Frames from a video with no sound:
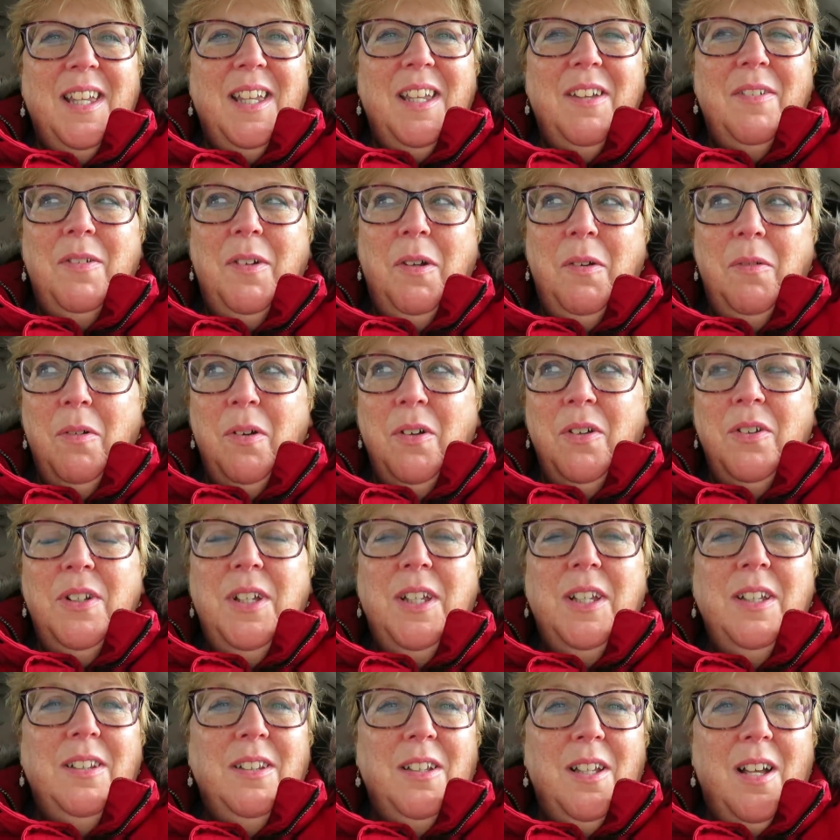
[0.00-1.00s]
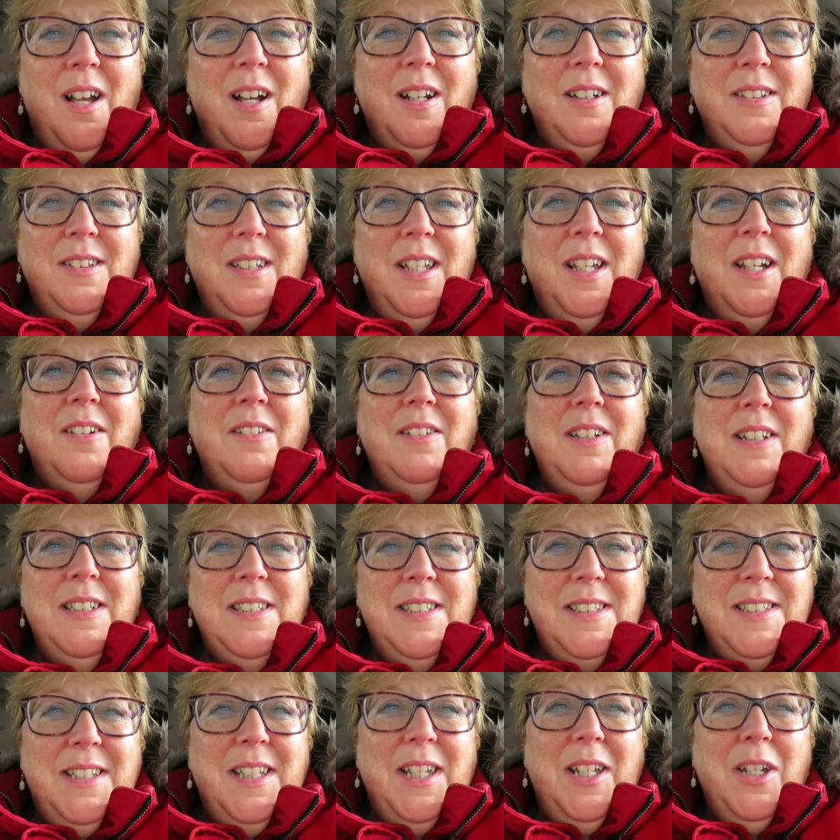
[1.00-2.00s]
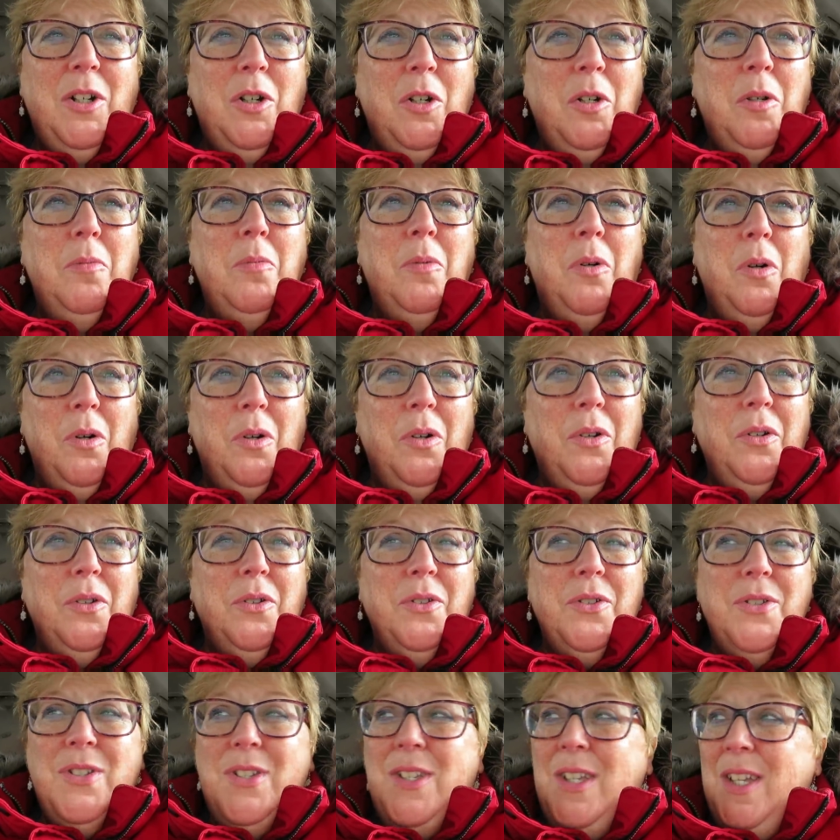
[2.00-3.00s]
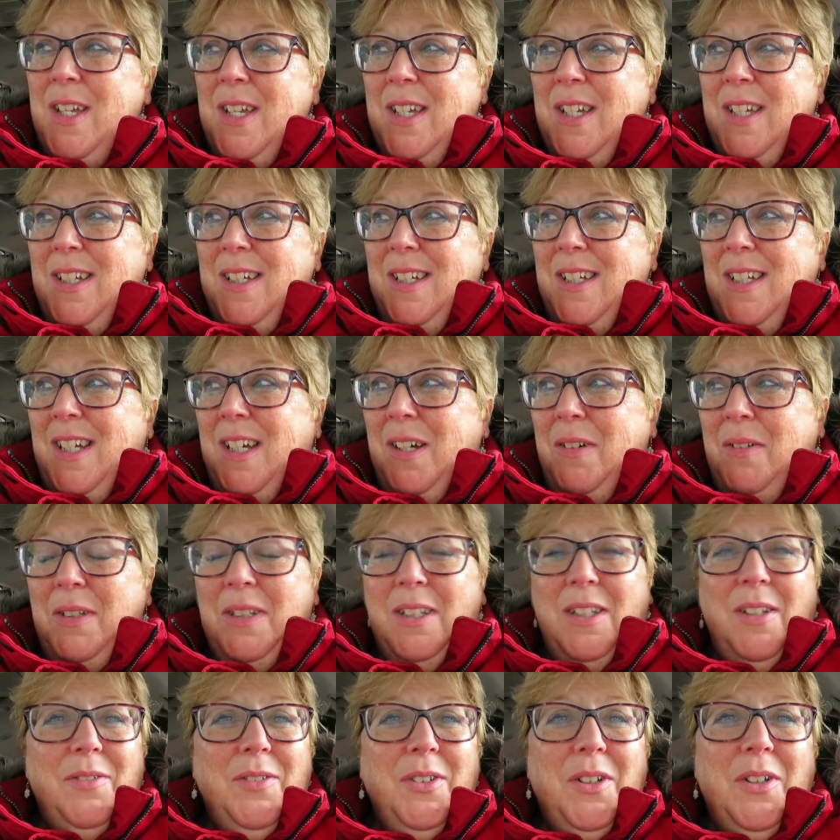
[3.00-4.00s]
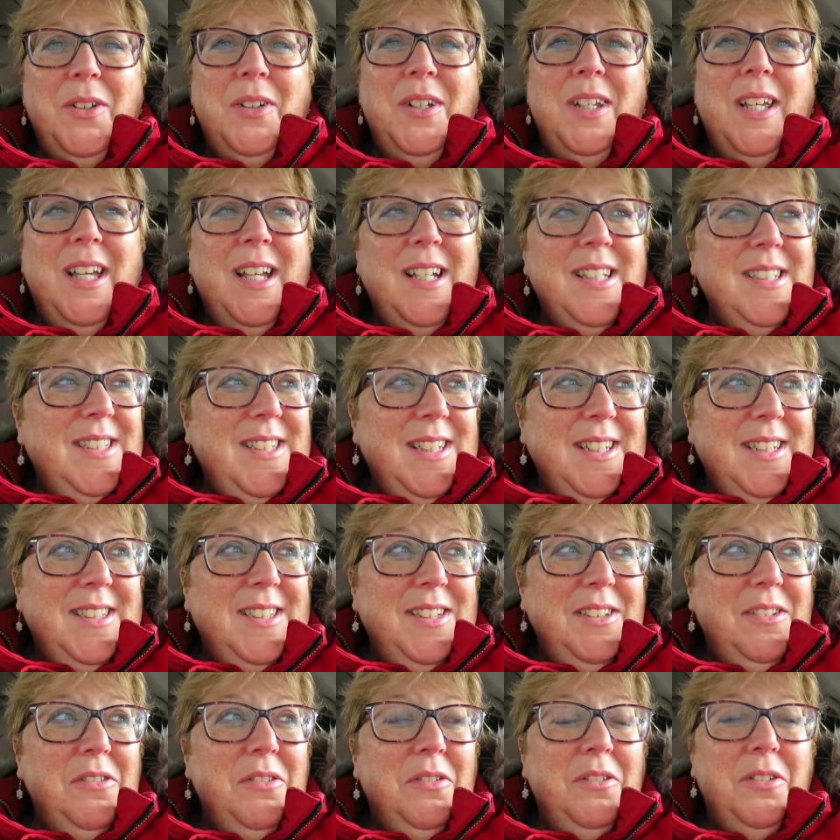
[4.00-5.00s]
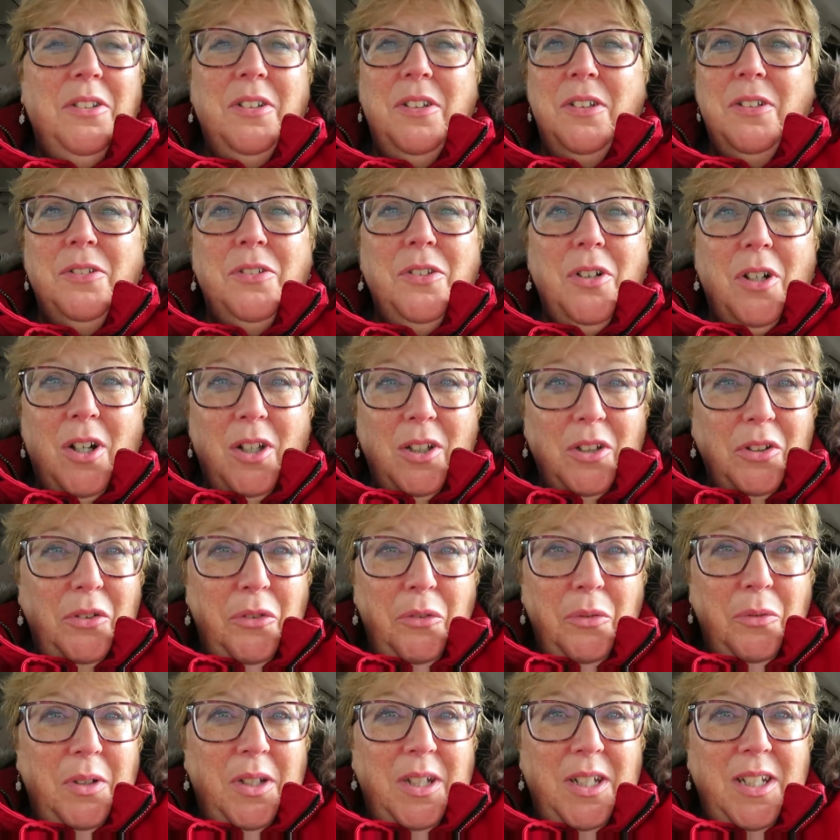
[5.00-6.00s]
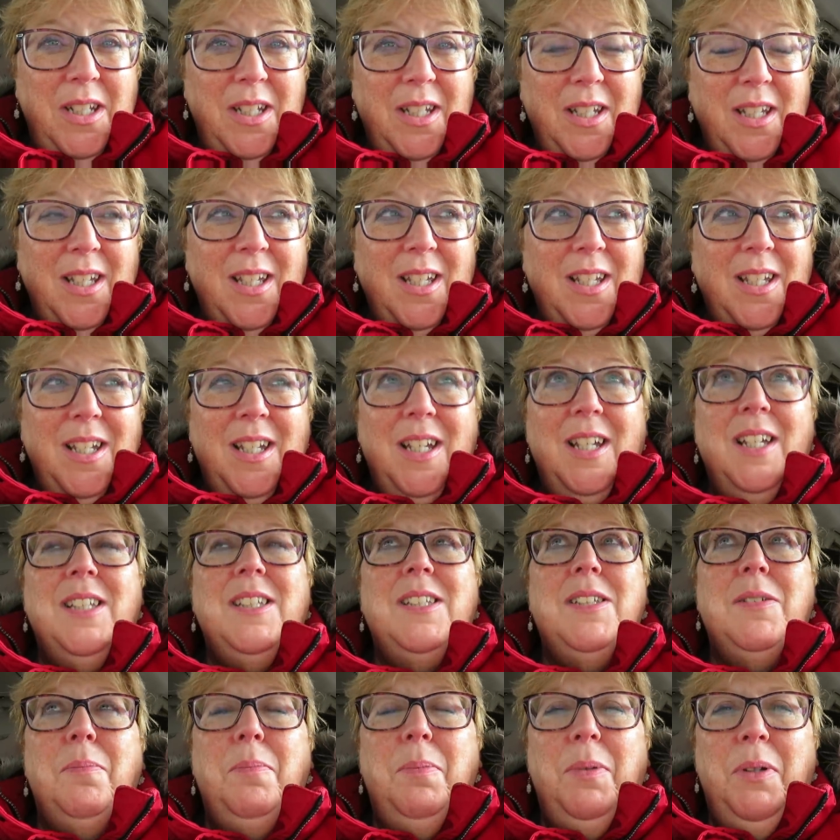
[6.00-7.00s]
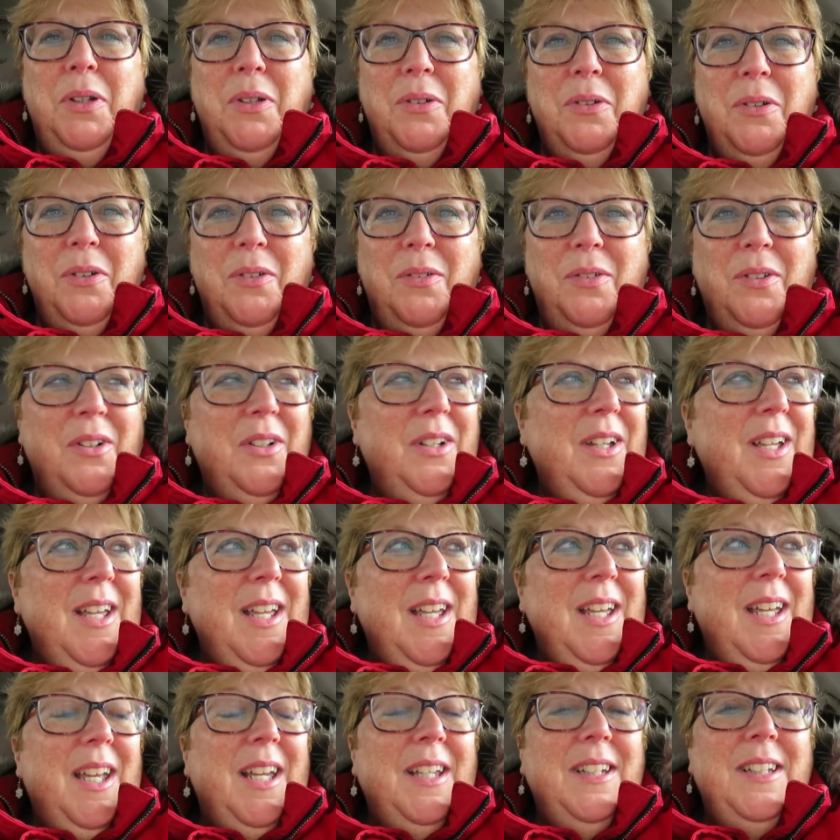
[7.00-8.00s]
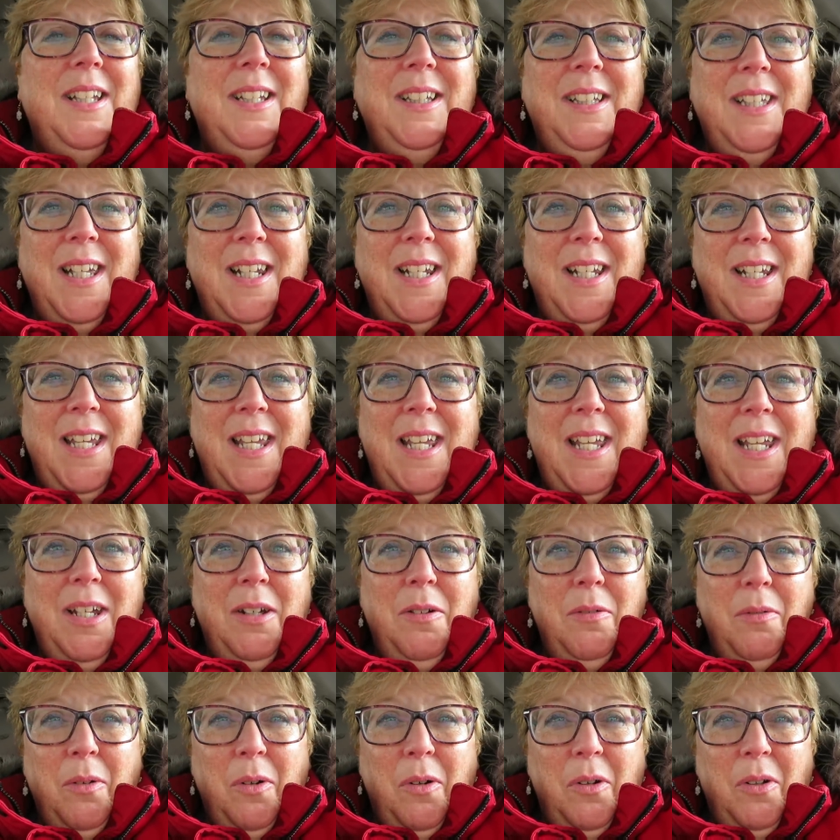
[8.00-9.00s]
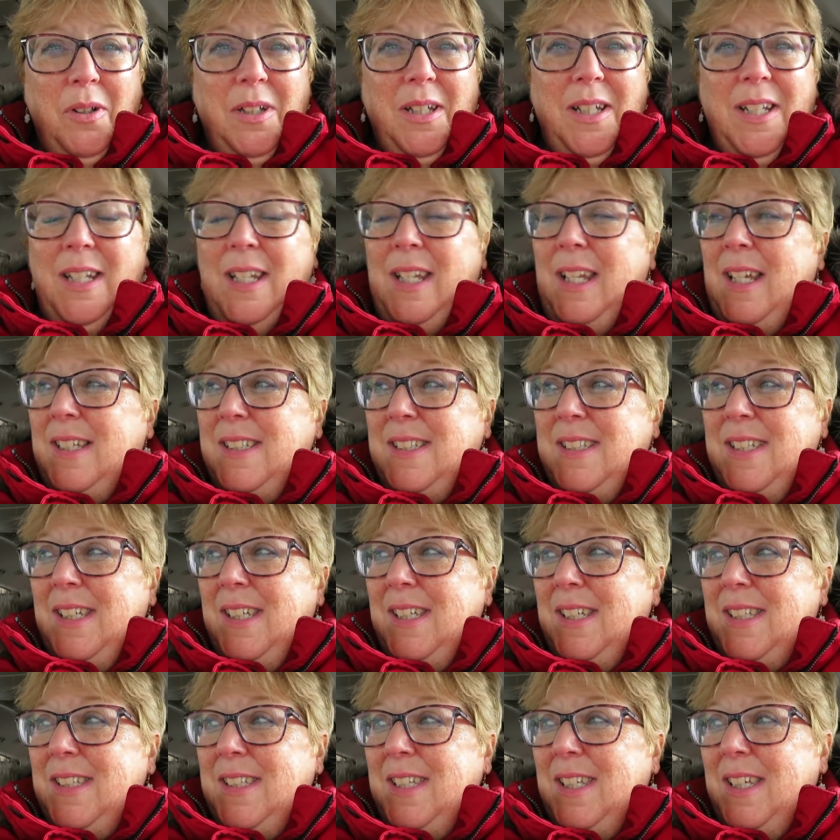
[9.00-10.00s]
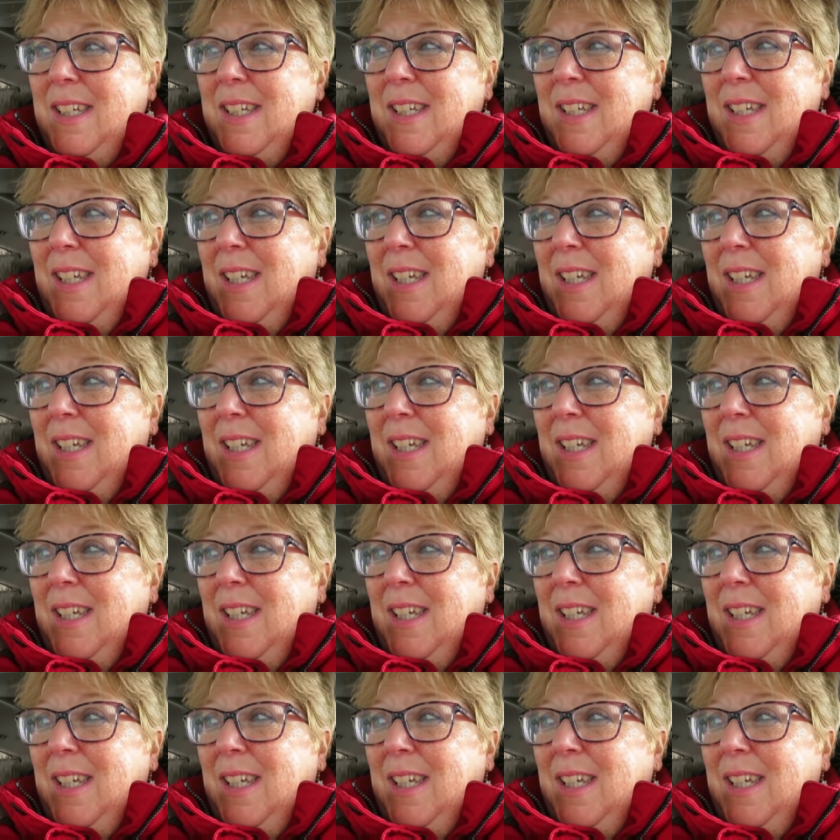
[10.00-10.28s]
If we weren't in lockdown and stay home orders, I would love to go to Essex and go to their Dollar Tree. It's beautiful. And then get an egg roll in Essex.